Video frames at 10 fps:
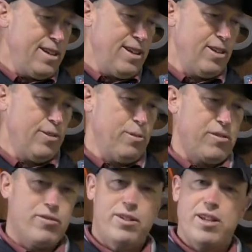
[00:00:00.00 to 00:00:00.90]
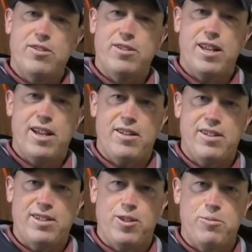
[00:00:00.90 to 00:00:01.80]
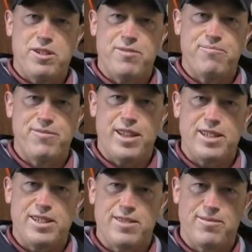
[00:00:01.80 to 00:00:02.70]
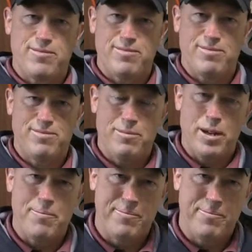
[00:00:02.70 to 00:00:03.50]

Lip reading: It'll make for a nicer day out on the slopes. Thanks. Bye.